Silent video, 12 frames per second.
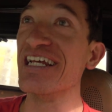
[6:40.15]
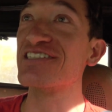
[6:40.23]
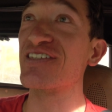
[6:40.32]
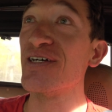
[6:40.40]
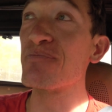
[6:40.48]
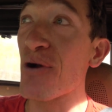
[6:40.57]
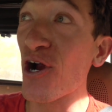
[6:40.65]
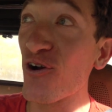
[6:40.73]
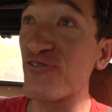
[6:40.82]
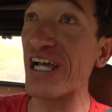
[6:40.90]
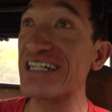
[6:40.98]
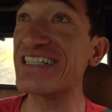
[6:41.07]
it is the
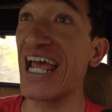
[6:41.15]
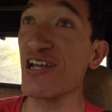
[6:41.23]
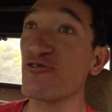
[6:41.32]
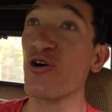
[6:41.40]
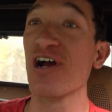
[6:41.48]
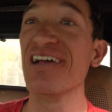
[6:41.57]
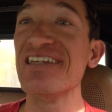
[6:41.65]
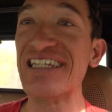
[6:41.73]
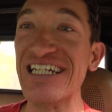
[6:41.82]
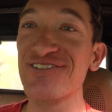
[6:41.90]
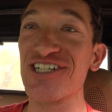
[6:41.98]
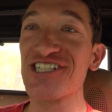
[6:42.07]
perfect day for it.
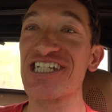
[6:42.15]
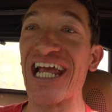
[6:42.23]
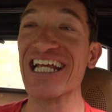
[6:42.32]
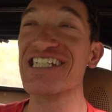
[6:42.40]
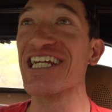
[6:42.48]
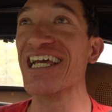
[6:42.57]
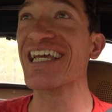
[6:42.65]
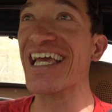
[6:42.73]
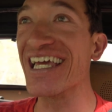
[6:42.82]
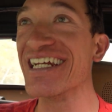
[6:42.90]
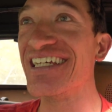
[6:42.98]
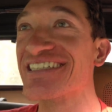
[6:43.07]
Leaves are changing,
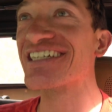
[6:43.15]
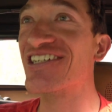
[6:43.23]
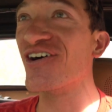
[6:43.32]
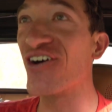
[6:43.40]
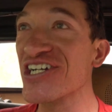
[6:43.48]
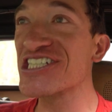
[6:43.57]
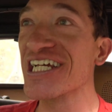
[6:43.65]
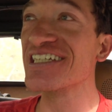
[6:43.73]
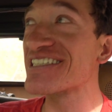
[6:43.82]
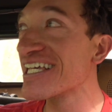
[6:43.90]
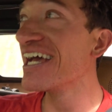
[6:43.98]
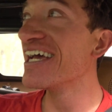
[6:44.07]
it is gorgeous.